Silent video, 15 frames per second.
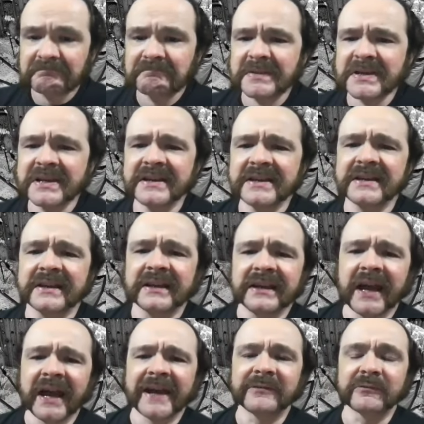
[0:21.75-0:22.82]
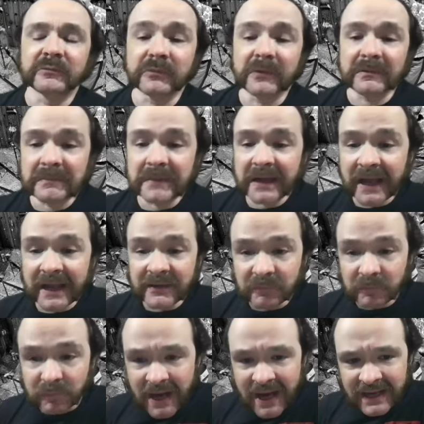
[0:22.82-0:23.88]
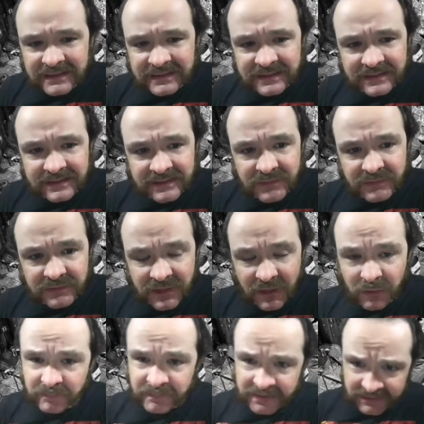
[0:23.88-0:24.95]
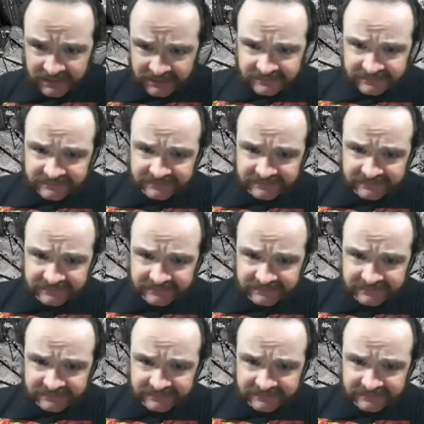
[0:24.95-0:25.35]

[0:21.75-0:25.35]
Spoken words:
be a rat utopia.